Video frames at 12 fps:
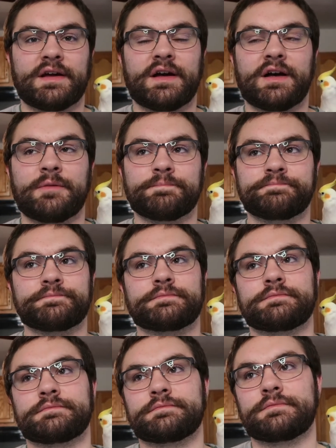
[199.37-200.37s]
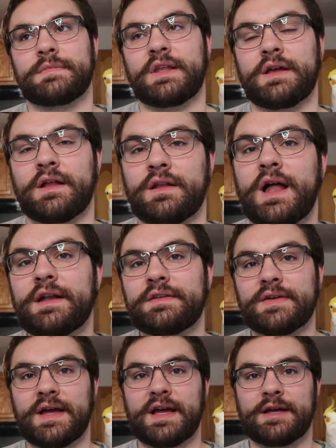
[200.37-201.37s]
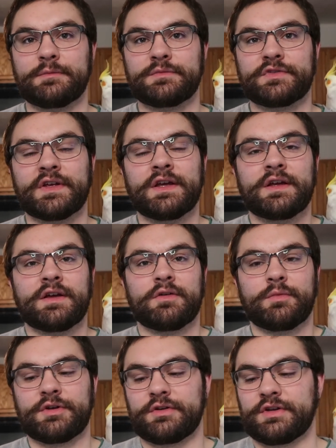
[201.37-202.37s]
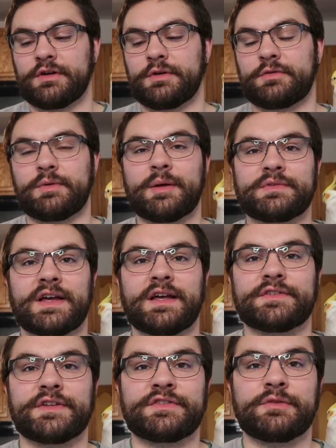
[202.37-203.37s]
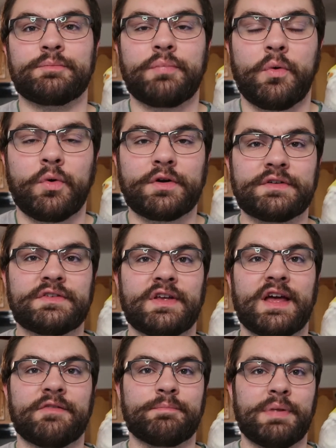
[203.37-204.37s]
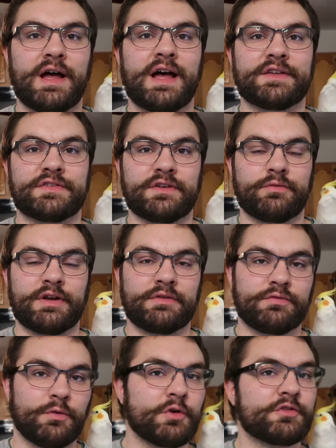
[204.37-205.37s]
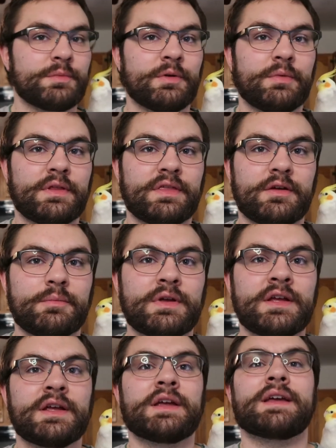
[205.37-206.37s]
A lot of times when you're dealing with reptiles, it's important to have positive reinforcement with them,